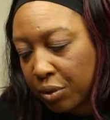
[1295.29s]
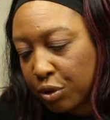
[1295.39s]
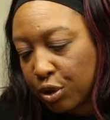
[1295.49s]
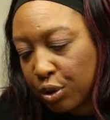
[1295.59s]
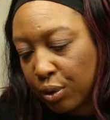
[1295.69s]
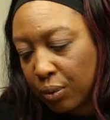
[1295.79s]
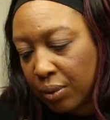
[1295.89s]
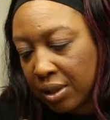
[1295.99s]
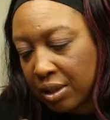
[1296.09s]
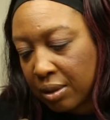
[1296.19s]

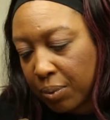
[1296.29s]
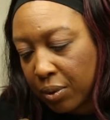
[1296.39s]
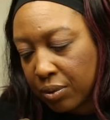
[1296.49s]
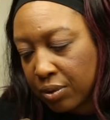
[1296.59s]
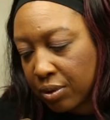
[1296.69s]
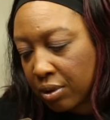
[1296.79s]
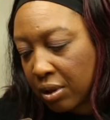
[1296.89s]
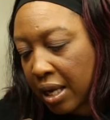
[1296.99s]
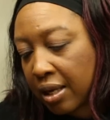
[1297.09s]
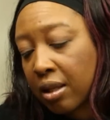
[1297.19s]
two is supposed,
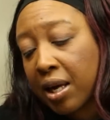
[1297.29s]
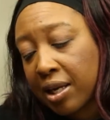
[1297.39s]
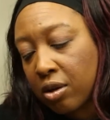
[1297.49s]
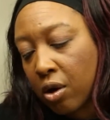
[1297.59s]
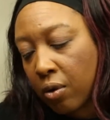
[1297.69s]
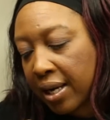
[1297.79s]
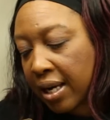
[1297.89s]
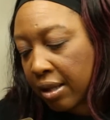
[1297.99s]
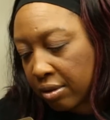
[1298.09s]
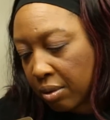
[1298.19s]
like no, I
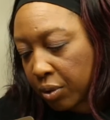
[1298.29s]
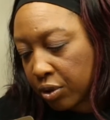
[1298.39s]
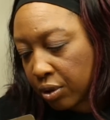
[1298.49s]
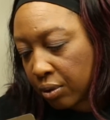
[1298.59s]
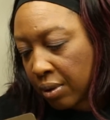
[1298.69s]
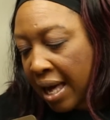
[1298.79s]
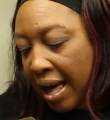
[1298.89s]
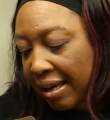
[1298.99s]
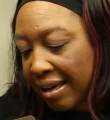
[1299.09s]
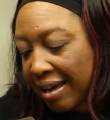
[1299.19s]
got number two.
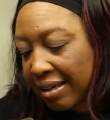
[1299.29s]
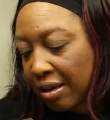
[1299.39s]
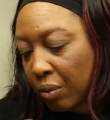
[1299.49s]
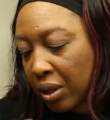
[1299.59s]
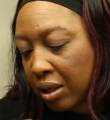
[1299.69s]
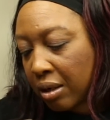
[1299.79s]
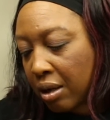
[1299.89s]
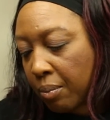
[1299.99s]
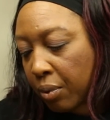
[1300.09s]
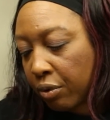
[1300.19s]
I can't get what
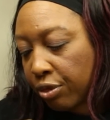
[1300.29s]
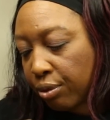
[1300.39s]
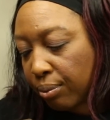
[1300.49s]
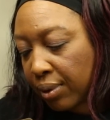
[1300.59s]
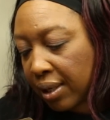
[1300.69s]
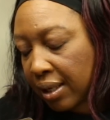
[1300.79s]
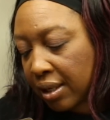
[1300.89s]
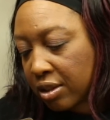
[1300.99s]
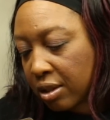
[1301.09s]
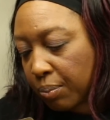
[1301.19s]
number three
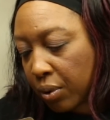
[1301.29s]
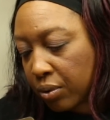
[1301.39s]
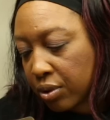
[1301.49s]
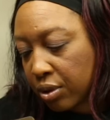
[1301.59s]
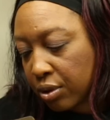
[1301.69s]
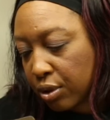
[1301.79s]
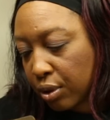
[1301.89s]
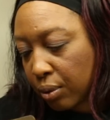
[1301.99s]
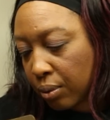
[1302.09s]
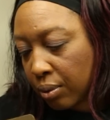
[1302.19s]
is supposed to
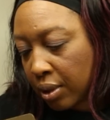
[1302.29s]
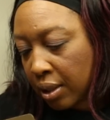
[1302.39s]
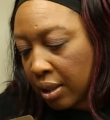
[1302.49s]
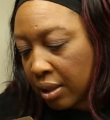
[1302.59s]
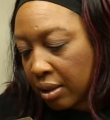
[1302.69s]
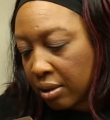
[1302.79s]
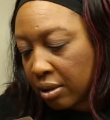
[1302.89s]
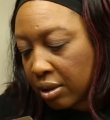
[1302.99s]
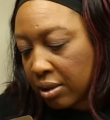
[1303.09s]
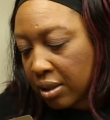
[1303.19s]
do.
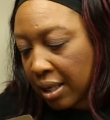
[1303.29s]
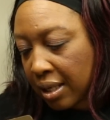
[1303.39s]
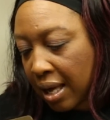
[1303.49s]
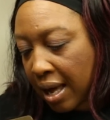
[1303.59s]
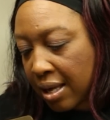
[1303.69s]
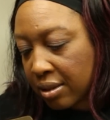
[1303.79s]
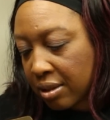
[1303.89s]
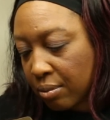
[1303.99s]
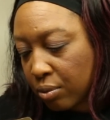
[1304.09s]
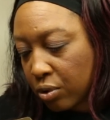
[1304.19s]
It looks like it
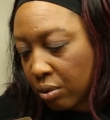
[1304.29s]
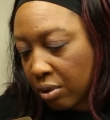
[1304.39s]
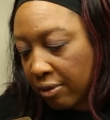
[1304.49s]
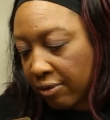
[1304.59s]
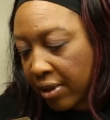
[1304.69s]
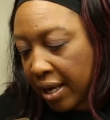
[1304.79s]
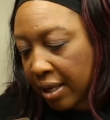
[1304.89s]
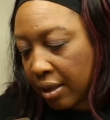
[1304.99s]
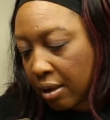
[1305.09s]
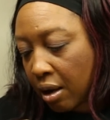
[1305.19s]
has some sort of
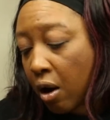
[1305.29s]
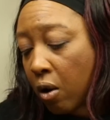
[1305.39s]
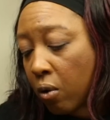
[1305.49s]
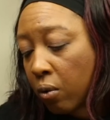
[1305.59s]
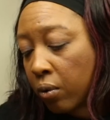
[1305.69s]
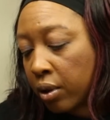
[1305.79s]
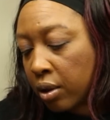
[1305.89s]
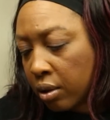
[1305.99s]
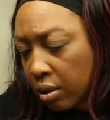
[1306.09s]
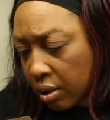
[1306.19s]
like, oh,
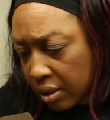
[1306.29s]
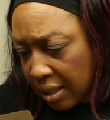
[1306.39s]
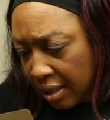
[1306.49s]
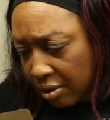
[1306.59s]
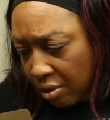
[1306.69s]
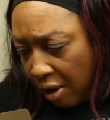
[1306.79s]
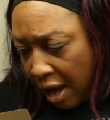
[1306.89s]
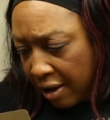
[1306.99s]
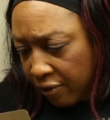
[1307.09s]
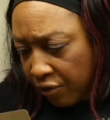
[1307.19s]
is that your
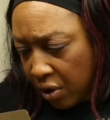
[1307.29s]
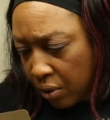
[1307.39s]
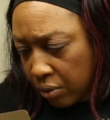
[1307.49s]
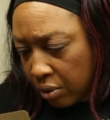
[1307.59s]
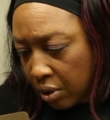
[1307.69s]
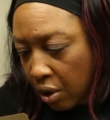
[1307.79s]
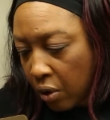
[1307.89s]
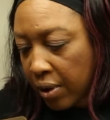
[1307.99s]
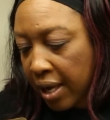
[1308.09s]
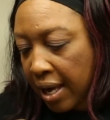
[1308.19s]
iPhone?
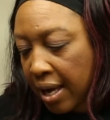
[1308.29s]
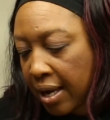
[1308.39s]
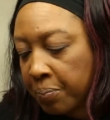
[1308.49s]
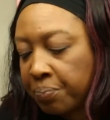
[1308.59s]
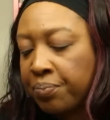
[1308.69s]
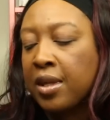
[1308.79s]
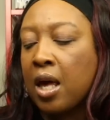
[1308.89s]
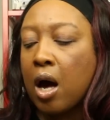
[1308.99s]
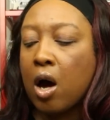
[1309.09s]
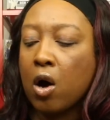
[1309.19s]
Okay.
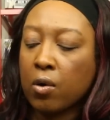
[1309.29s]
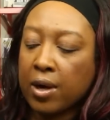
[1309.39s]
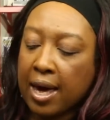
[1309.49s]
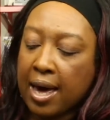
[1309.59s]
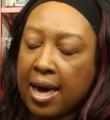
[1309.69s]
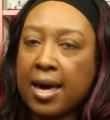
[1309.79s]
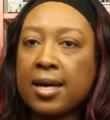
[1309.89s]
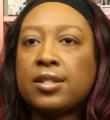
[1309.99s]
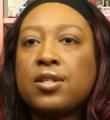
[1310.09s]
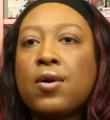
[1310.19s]

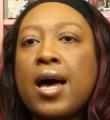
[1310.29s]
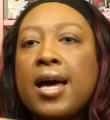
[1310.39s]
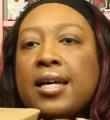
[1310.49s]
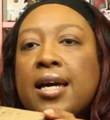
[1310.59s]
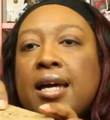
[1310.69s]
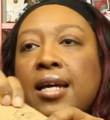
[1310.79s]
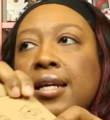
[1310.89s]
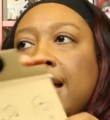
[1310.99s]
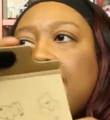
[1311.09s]
Okay, so I get it